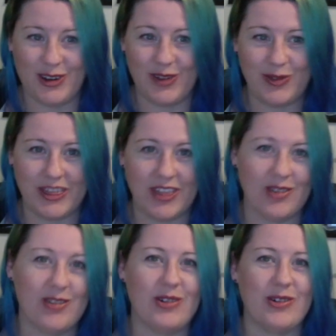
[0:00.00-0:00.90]
with
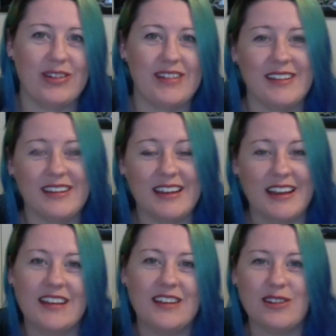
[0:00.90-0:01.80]
those songs
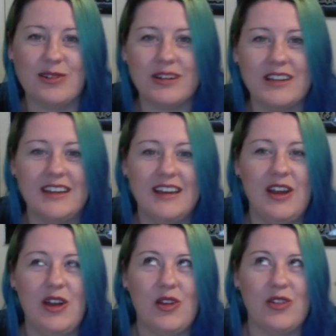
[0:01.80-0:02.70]
connected to it.
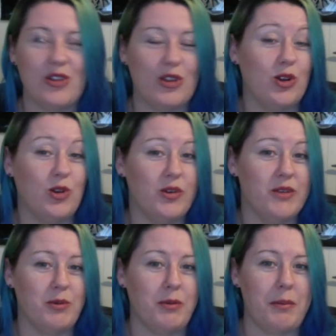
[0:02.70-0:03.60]
So they'll always
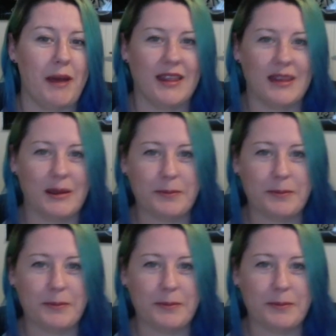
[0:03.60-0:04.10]
bring me back there.